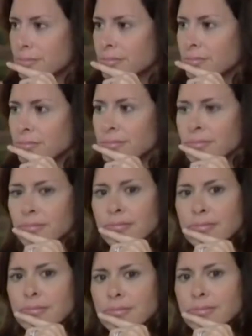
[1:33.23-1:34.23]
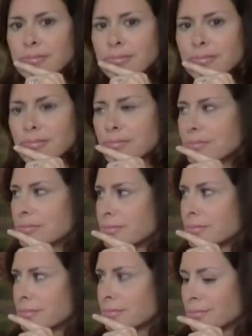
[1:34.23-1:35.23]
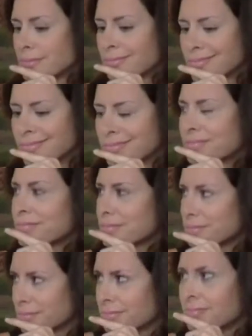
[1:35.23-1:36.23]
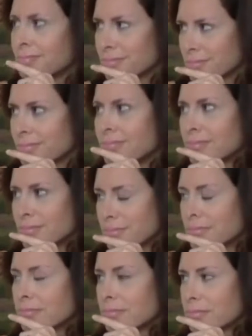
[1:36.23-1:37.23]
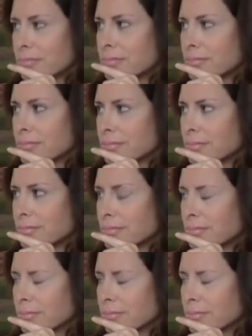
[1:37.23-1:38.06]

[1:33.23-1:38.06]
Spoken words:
This person isn't speaking.